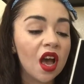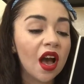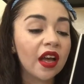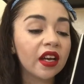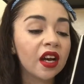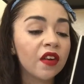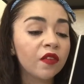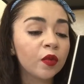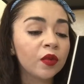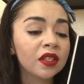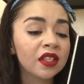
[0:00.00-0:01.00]
I come
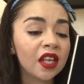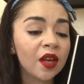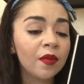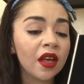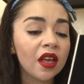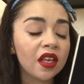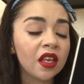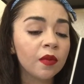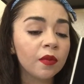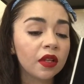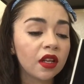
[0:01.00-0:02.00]
from the same
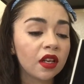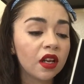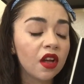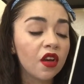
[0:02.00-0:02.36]
aching blood,